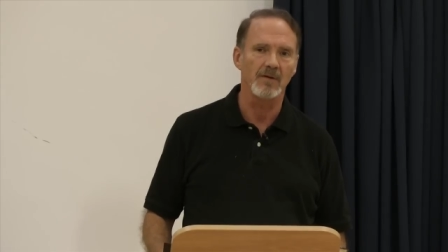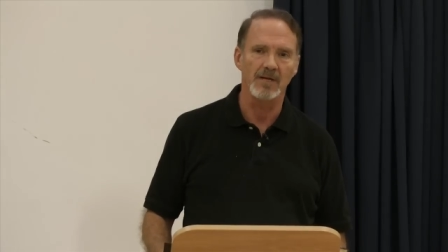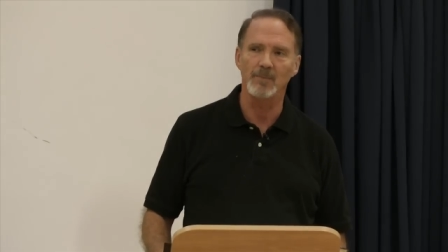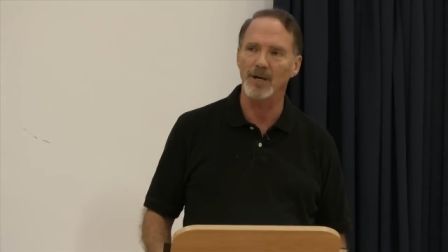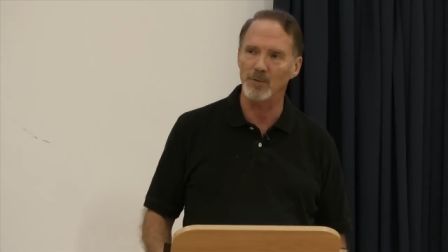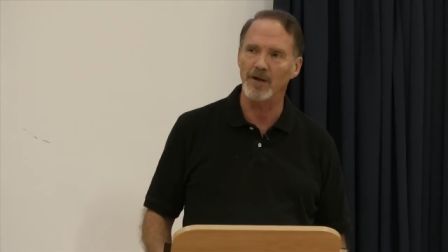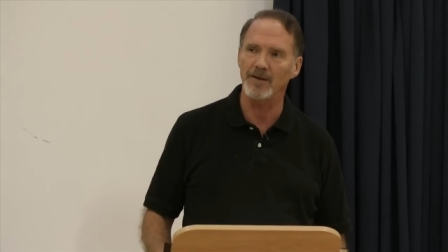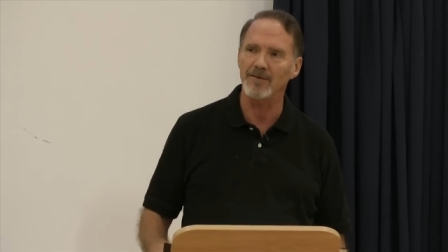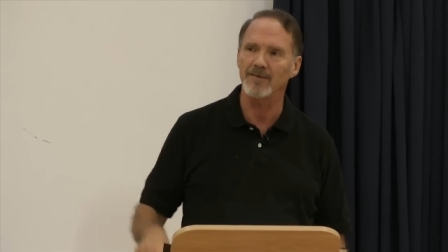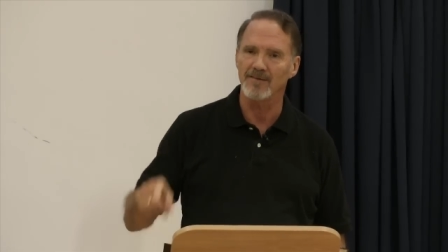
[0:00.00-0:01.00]
Anybody read
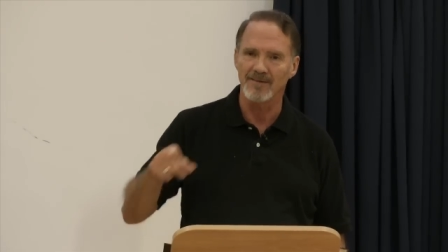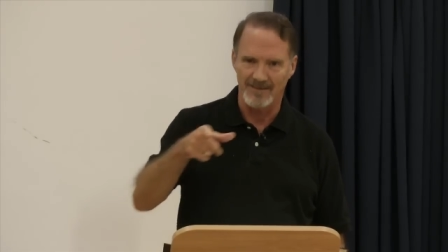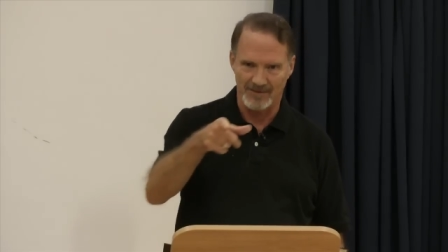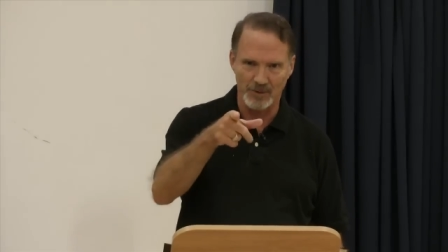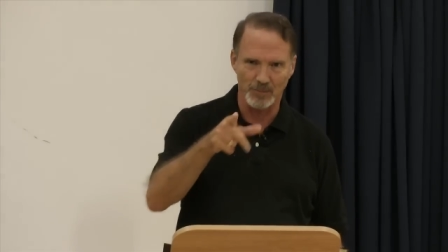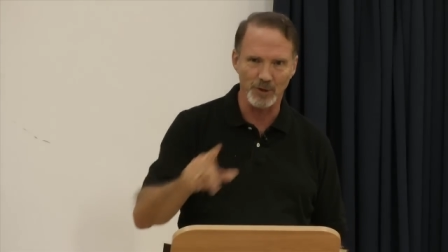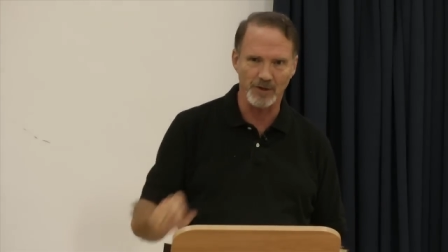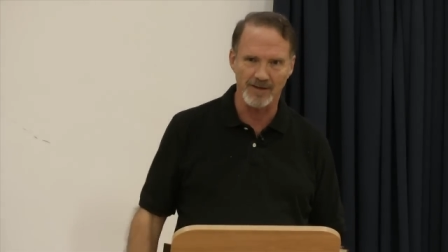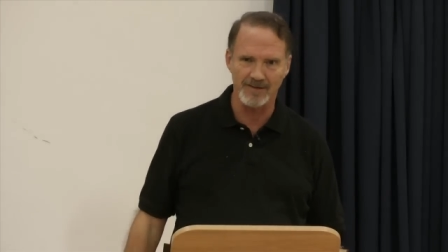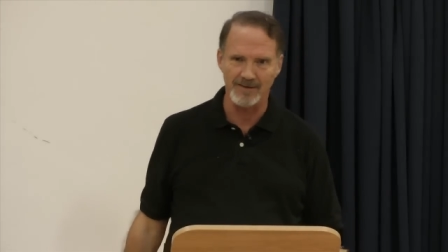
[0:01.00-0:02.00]
it? It's a good
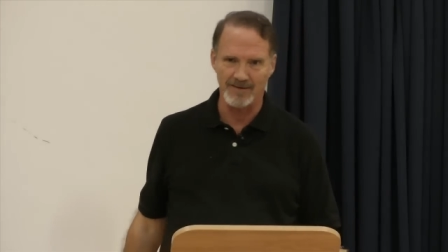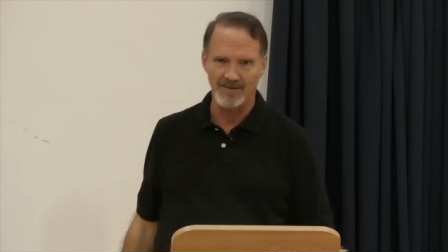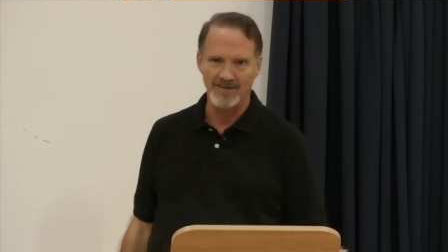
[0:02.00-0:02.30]
book, isn't it?